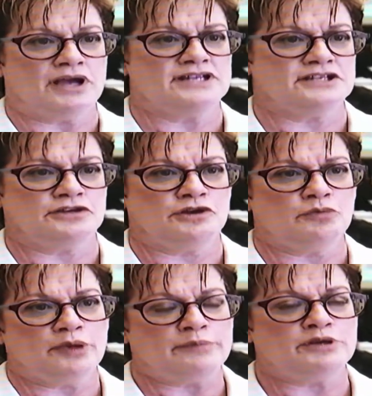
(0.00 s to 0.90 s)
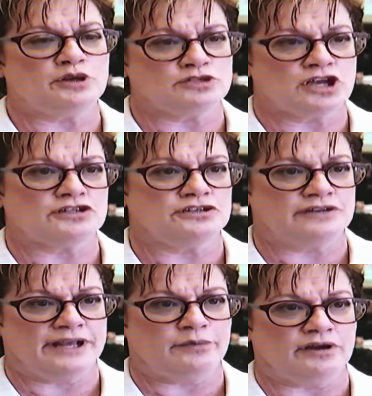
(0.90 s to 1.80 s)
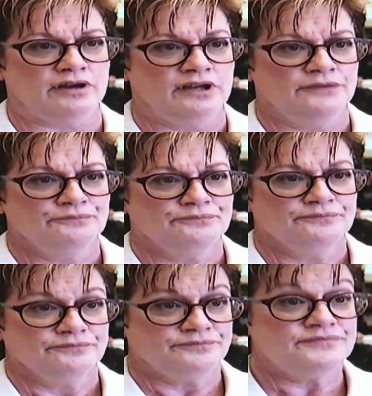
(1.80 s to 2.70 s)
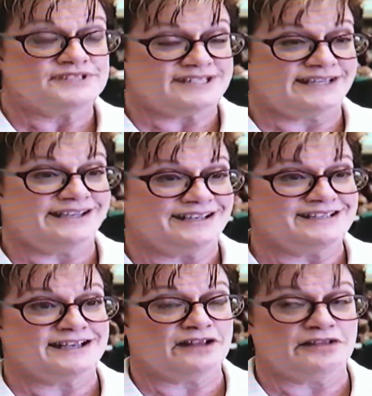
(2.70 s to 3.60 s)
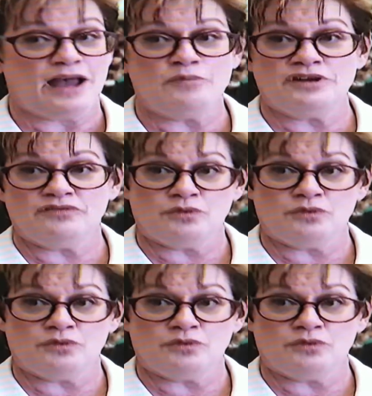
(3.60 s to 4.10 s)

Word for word: eyes on your own paper. Don't talk to your neighbor. See, it's a collaborative